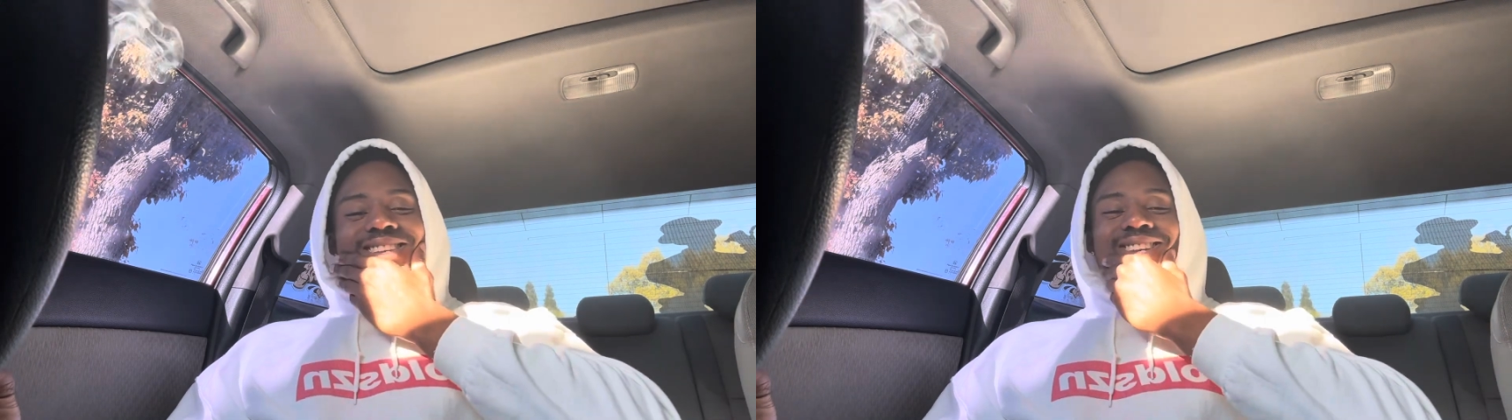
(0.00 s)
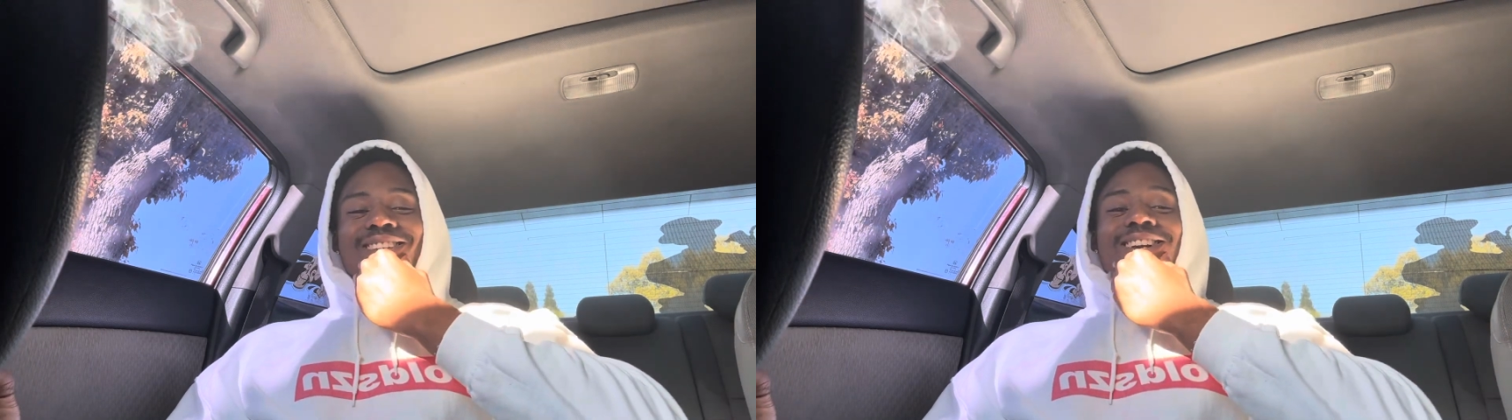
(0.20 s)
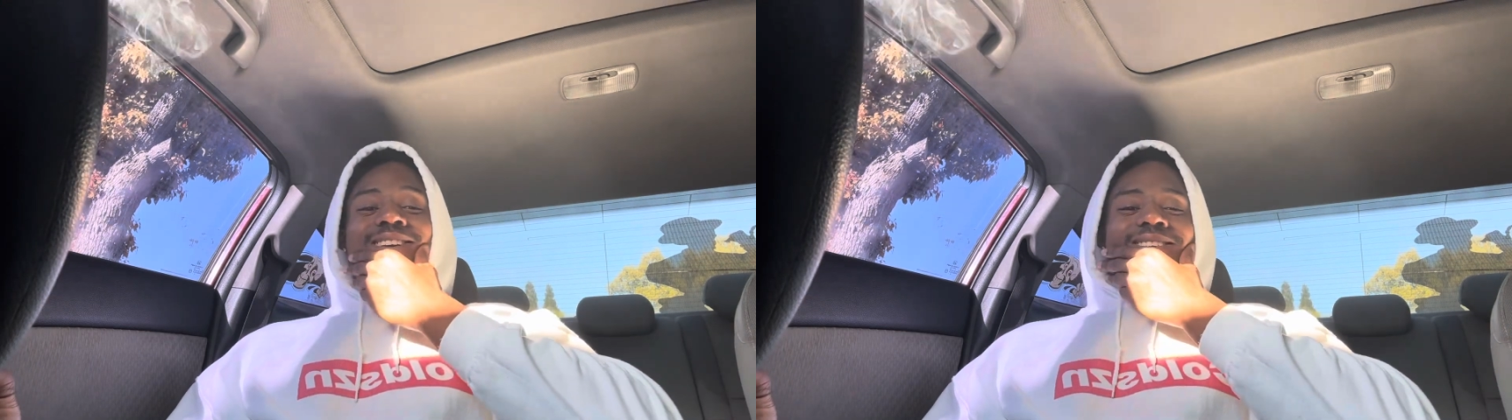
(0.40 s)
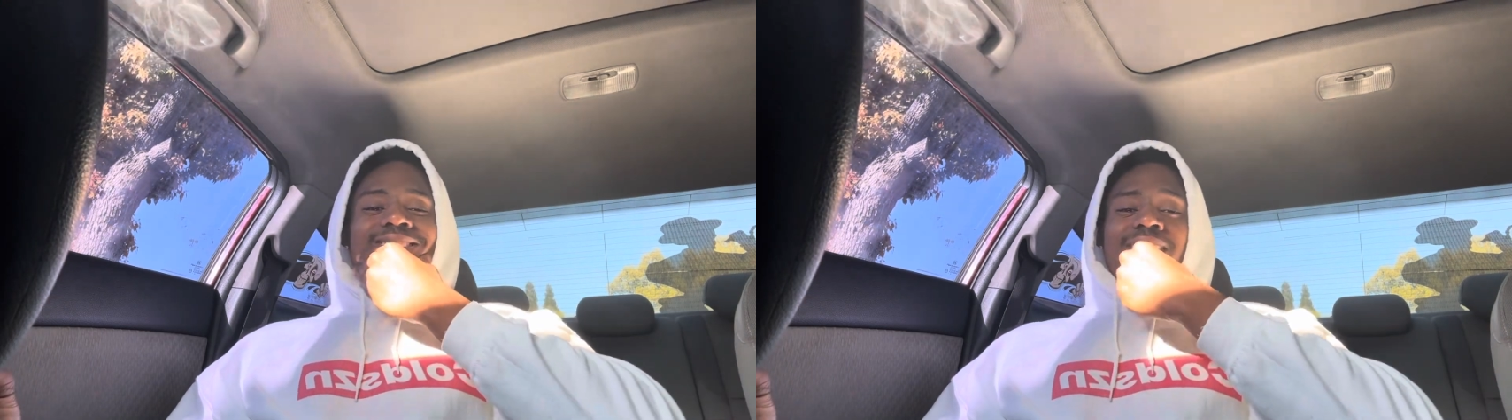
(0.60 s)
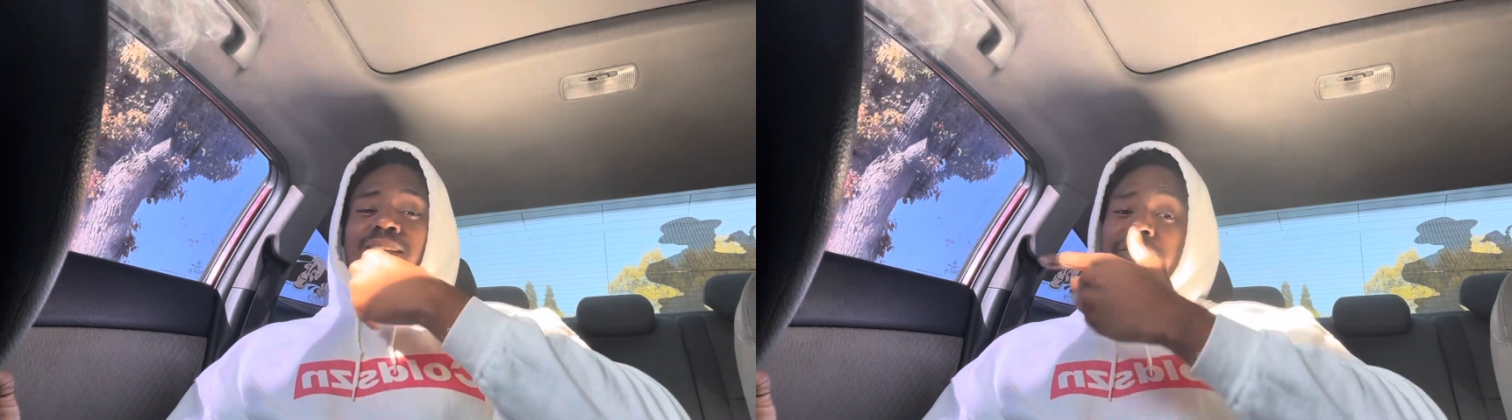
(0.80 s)
You know,
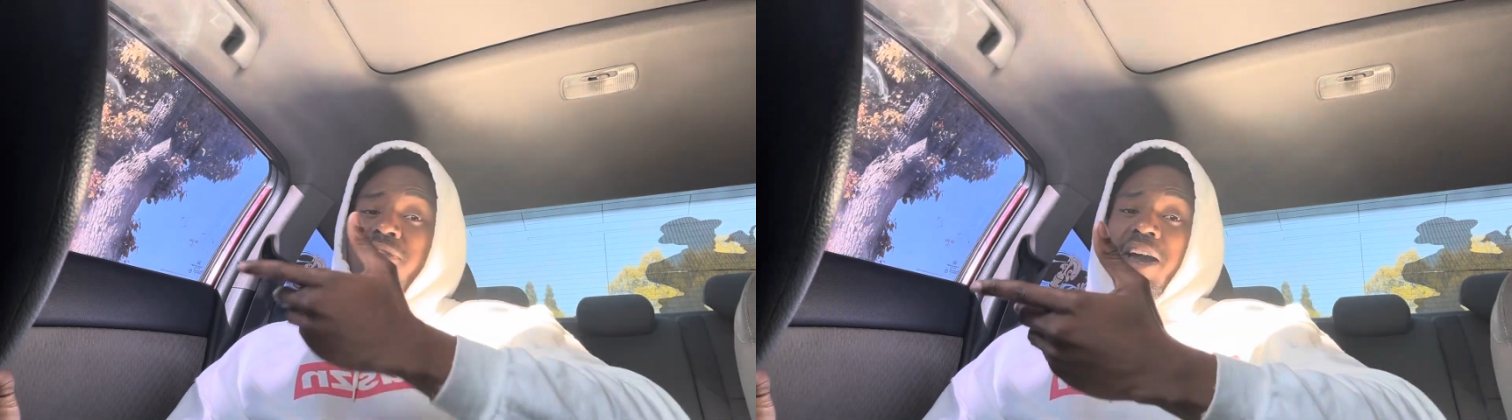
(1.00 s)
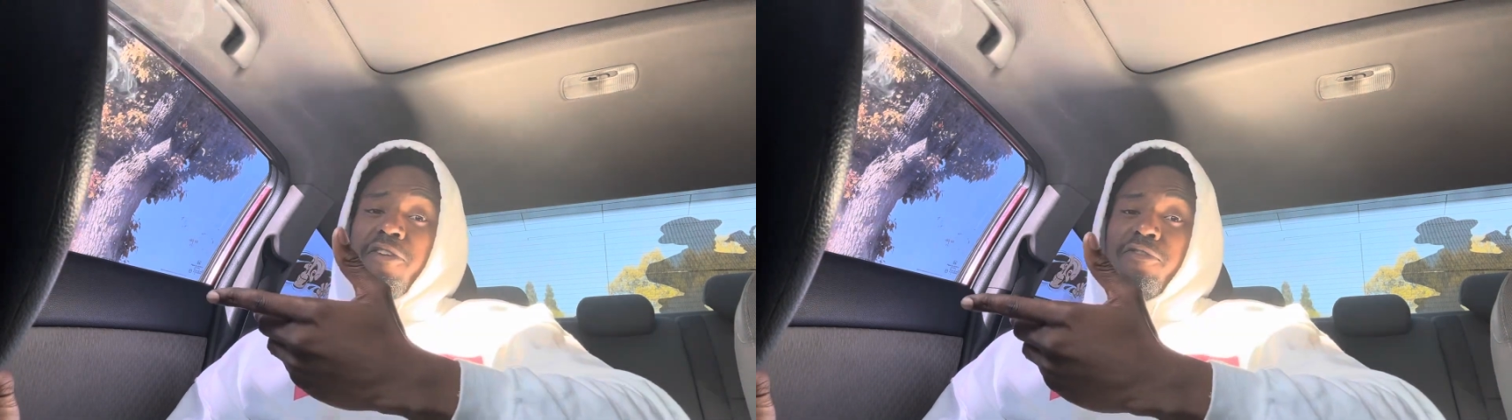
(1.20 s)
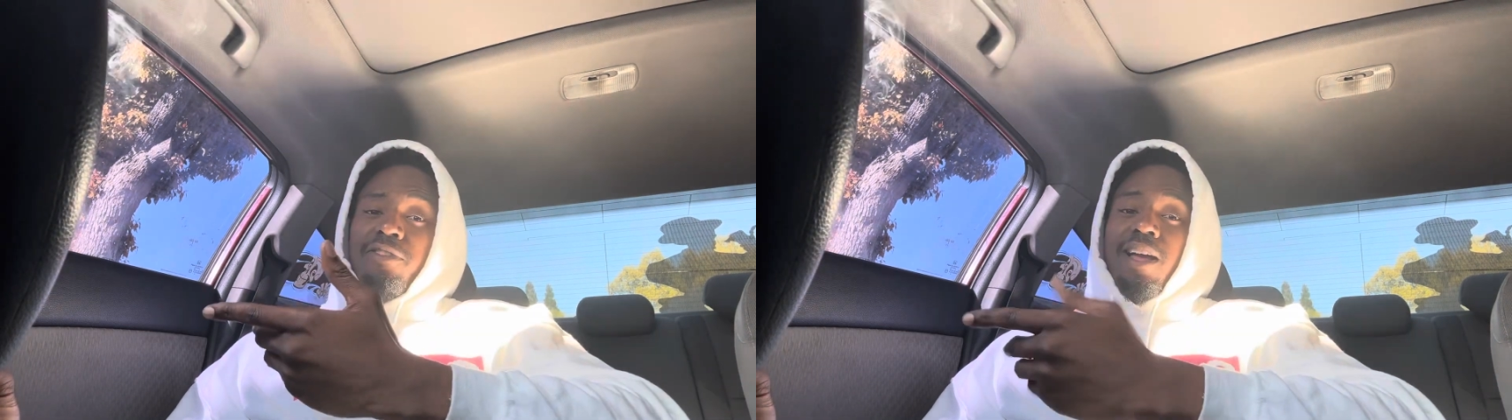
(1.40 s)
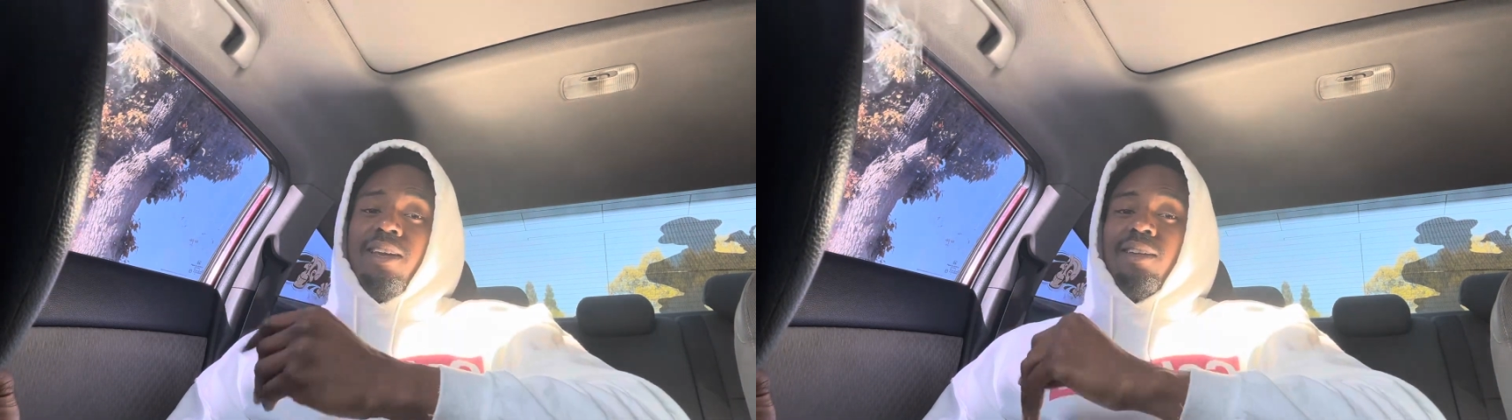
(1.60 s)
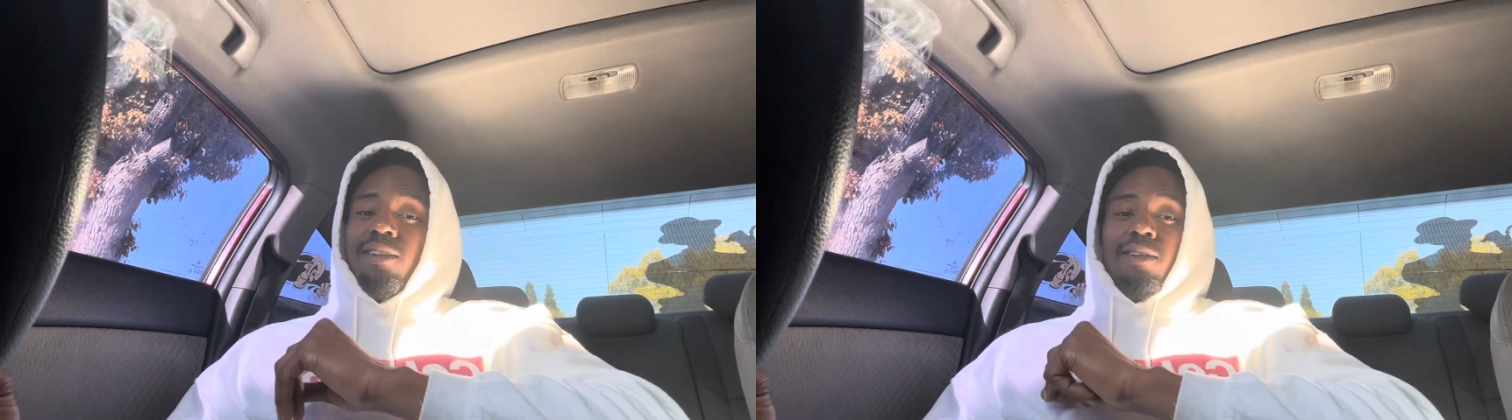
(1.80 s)
fight or
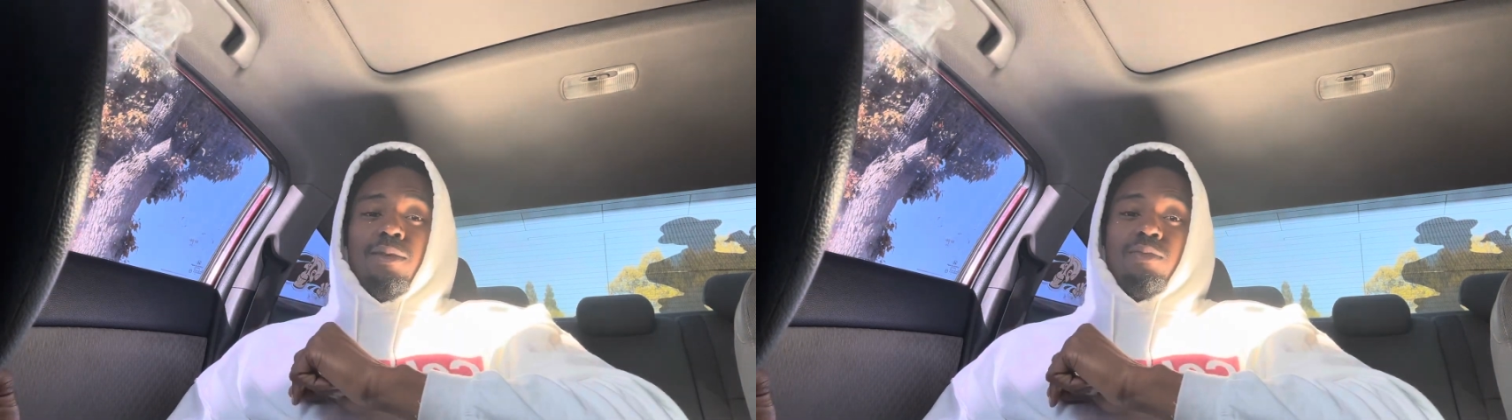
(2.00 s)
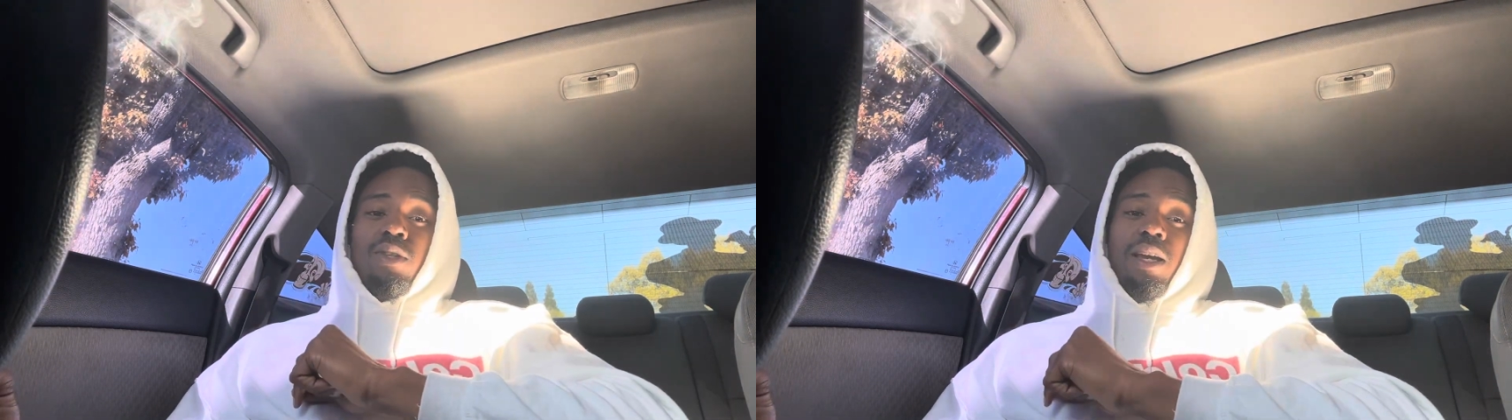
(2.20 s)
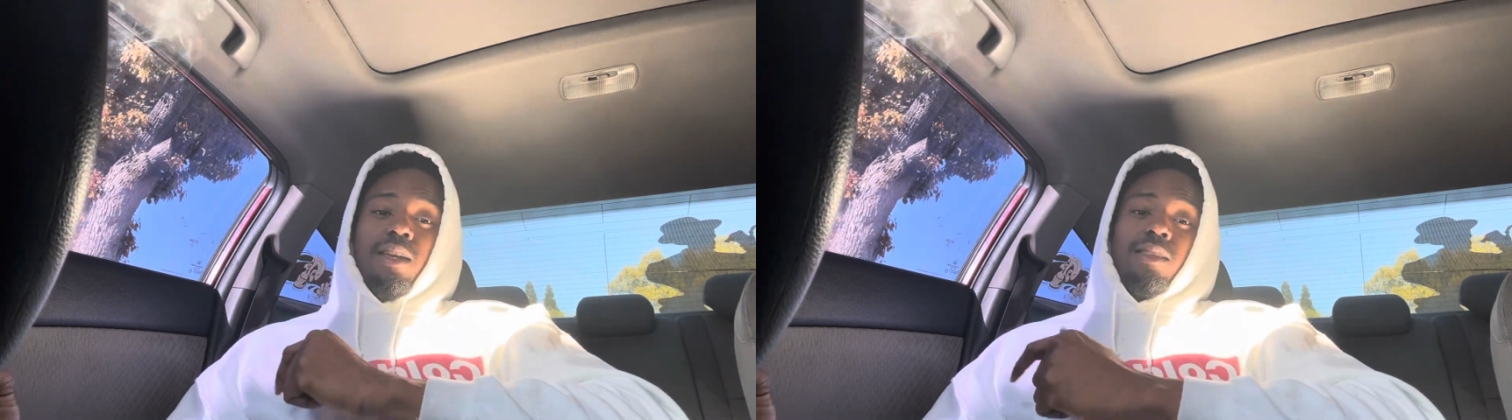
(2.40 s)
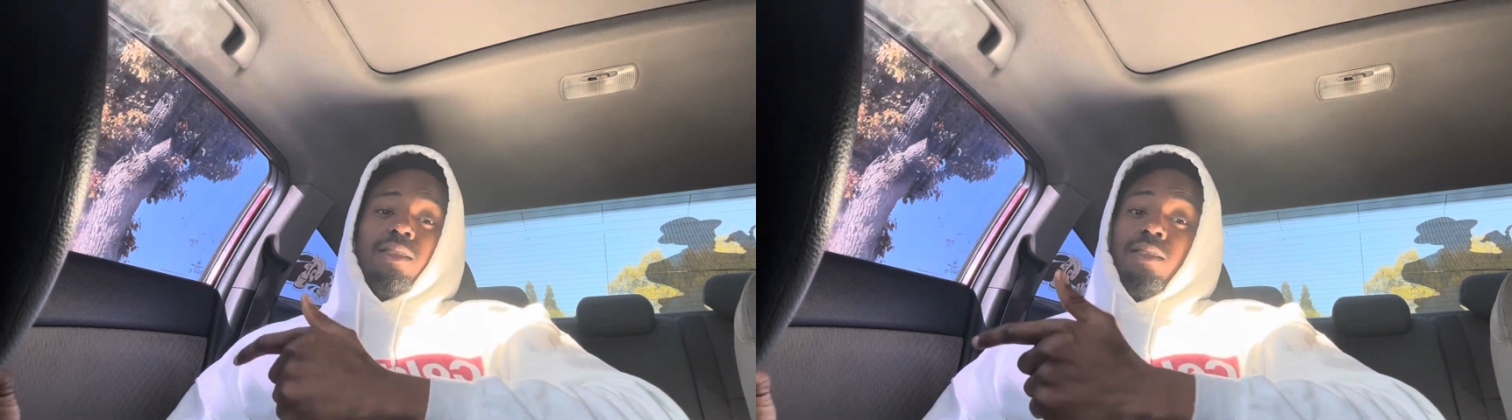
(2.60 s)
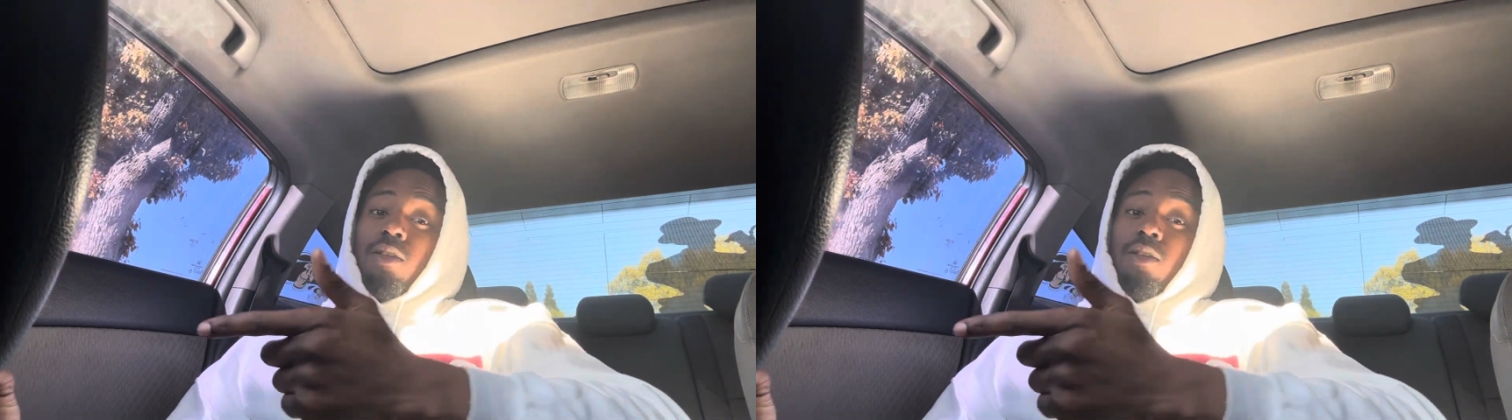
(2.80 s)
flight, you know what I'm saying?